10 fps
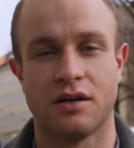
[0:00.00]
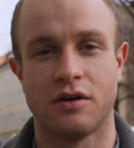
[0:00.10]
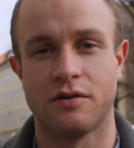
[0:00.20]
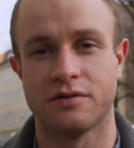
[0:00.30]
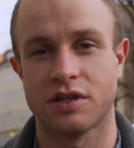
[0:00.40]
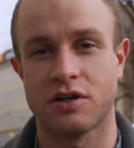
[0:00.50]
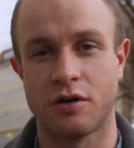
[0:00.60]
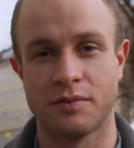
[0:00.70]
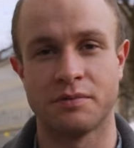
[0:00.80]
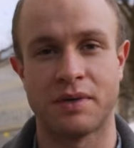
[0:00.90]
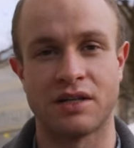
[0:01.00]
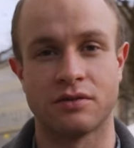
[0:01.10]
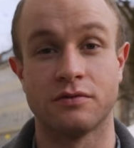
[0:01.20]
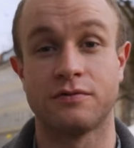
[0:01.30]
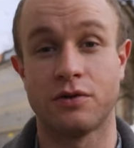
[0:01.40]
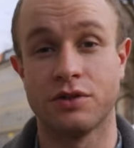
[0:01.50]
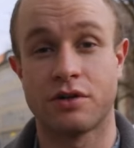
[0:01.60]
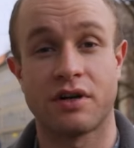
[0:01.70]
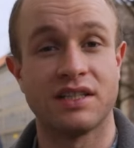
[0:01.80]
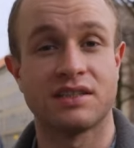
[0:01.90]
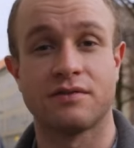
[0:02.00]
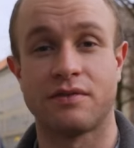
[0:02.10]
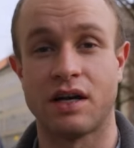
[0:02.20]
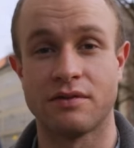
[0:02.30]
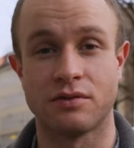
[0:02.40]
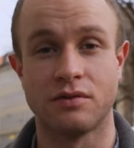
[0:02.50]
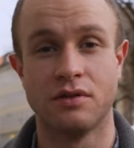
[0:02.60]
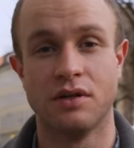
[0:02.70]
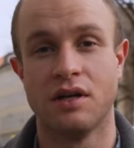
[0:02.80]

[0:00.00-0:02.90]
of the common battle for Ukraine's survival